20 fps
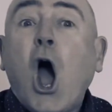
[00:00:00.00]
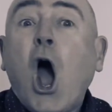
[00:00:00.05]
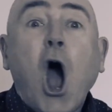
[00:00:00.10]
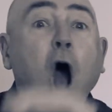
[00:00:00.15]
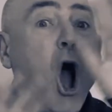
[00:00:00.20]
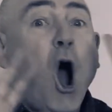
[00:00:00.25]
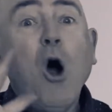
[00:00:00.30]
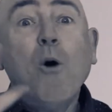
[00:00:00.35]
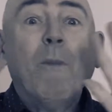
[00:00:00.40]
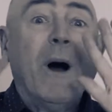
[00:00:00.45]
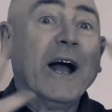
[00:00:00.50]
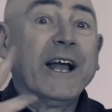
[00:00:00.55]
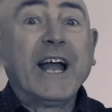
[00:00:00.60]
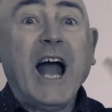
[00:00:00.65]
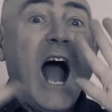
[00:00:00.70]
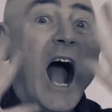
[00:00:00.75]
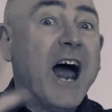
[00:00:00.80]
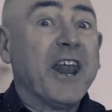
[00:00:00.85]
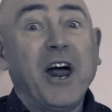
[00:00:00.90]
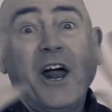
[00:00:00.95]
Oh my
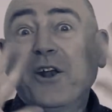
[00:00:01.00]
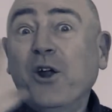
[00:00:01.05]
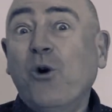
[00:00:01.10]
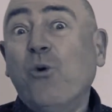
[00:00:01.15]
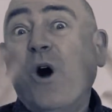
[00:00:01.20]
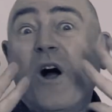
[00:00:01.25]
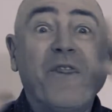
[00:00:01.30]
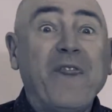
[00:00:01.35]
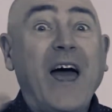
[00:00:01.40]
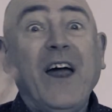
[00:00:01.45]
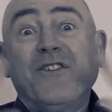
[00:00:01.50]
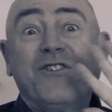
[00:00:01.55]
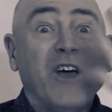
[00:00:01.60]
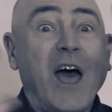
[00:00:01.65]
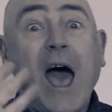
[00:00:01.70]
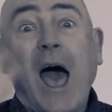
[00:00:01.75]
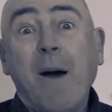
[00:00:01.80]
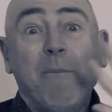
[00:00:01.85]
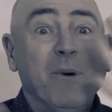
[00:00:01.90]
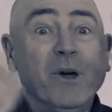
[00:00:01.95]
God, I don't want that to
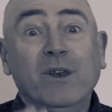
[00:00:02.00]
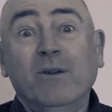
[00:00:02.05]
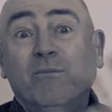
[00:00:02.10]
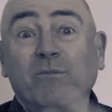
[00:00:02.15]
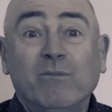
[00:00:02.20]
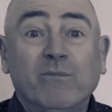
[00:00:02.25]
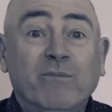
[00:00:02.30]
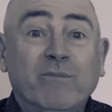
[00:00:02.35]
happen.